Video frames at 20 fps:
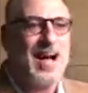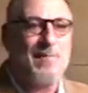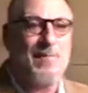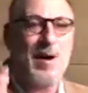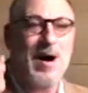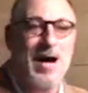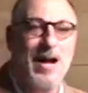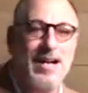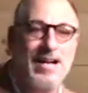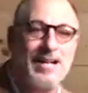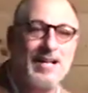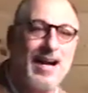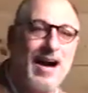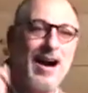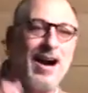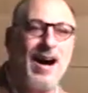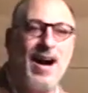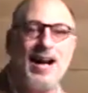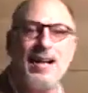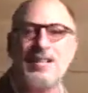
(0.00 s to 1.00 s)
my
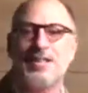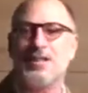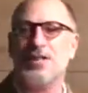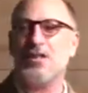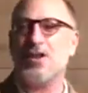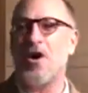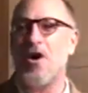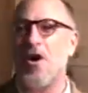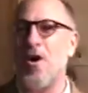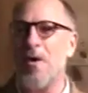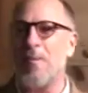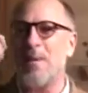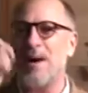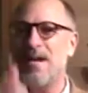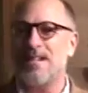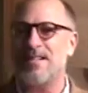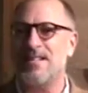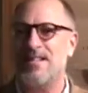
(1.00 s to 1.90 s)
God took all my